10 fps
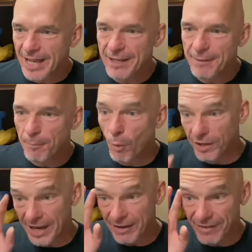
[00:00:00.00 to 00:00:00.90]
Eight
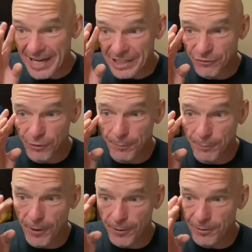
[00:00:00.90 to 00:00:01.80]
more that have asked for the
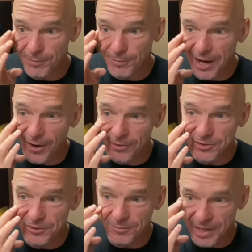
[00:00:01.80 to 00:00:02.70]
program.
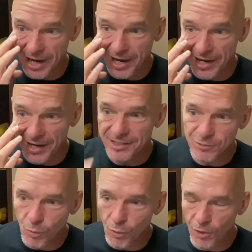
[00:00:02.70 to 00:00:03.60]
Awesome. God
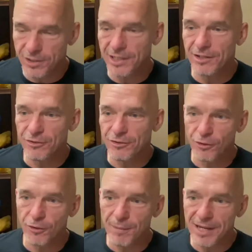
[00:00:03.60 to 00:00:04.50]
is working
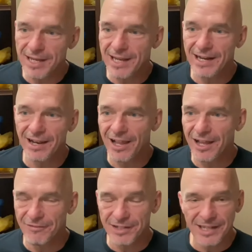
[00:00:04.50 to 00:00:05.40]
through me and
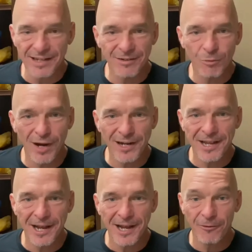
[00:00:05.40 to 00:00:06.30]
loving it. Way to
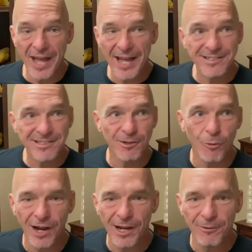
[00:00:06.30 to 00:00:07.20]
go. That's the
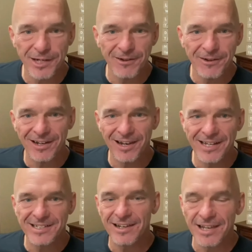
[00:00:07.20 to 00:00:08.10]
way we do it,
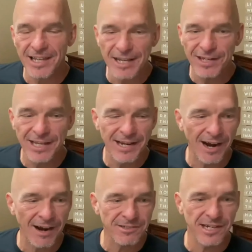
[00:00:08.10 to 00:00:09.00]
Lisa. Living it
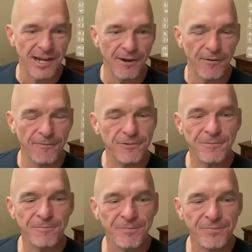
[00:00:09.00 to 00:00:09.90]

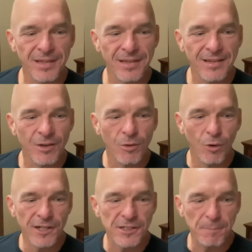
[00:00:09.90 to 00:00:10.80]
ourselves
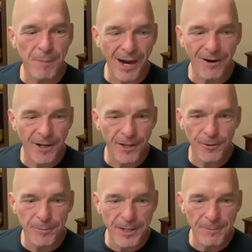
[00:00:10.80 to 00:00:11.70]
will inspire
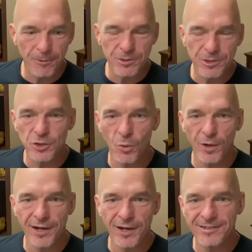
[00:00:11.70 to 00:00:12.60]
other people to
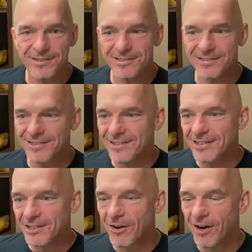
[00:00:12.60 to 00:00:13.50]
join us.
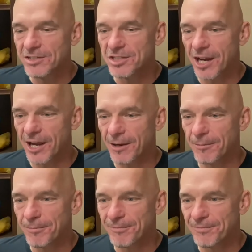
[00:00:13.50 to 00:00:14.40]
Great
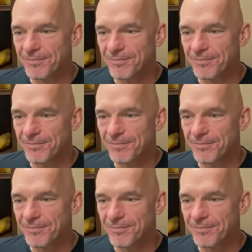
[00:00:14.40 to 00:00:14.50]
job.